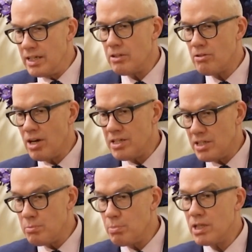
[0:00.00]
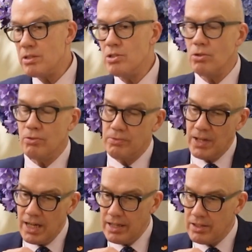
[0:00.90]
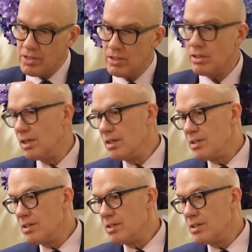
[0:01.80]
in a crisis because you're failing to